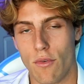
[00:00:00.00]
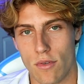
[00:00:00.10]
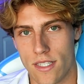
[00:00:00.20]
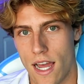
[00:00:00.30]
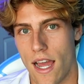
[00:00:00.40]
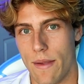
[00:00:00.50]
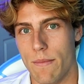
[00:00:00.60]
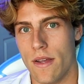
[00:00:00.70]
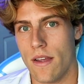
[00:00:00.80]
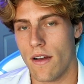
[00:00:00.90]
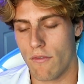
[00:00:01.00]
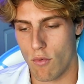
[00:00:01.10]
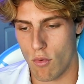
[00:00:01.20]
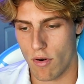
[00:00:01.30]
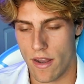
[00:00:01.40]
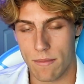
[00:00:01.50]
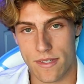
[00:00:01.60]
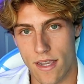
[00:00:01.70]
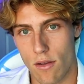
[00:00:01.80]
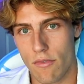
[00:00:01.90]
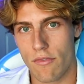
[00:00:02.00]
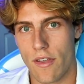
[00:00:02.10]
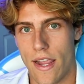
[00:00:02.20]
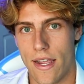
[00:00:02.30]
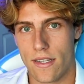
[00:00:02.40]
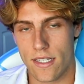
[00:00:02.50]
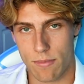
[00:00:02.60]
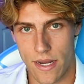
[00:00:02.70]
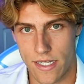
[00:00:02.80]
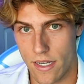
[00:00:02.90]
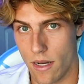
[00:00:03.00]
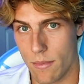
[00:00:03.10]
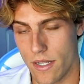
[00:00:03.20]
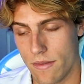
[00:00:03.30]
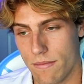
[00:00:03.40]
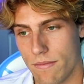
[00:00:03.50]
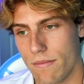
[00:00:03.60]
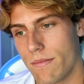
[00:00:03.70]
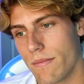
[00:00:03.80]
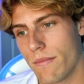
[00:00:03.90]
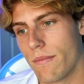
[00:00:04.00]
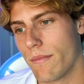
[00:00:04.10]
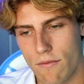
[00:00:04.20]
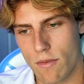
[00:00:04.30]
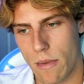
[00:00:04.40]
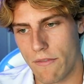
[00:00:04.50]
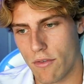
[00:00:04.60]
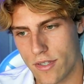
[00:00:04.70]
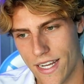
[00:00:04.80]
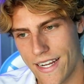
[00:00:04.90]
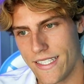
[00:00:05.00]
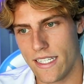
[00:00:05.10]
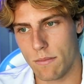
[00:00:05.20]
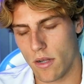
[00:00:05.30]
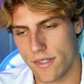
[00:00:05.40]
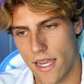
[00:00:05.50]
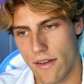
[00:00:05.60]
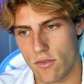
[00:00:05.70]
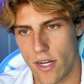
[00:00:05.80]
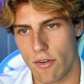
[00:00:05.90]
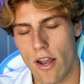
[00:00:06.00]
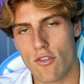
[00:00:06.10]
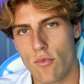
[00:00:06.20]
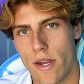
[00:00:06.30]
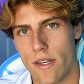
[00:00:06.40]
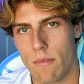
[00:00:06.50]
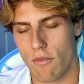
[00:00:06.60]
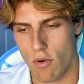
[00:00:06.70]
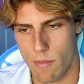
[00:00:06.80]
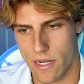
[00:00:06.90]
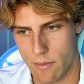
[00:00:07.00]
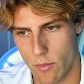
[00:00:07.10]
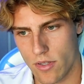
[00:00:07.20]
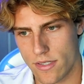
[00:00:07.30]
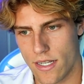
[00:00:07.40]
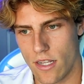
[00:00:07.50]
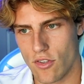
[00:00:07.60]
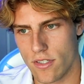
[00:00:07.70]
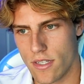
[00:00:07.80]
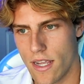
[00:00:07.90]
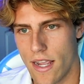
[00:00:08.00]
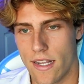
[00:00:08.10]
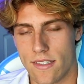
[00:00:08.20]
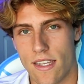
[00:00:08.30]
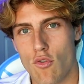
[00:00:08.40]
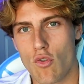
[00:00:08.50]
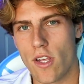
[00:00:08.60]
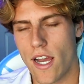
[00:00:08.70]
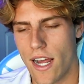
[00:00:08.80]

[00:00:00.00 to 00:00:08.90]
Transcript: full time for himself and his painting company. I was with him for my first 18 months after I graduated before I became a real estate agent. And essentially, I